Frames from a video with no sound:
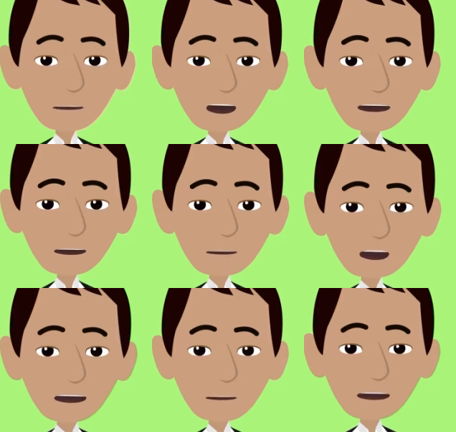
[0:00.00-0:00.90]

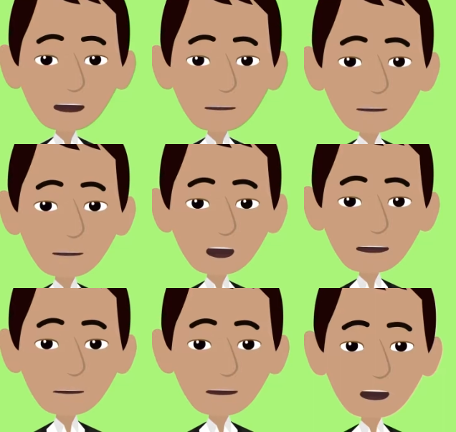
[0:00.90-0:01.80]
tendencies and the spoon
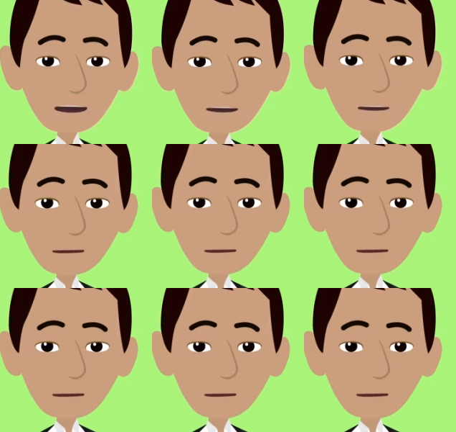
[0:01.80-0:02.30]
feeding